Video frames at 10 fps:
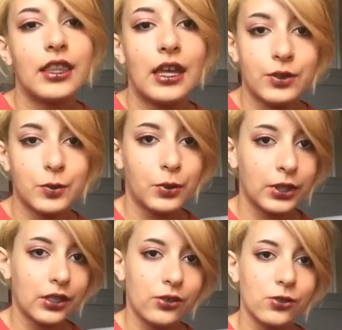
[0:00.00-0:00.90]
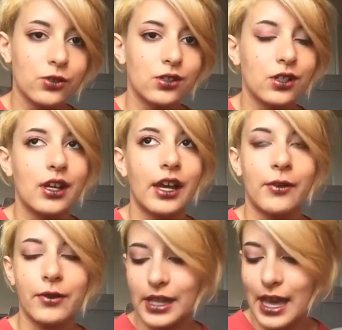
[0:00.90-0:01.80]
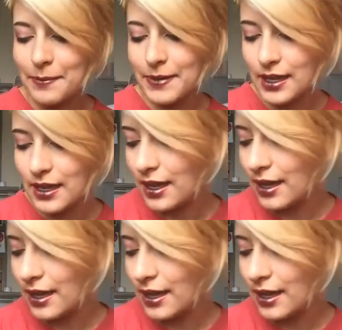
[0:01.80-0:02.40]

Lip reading: That was really cool. I got really happy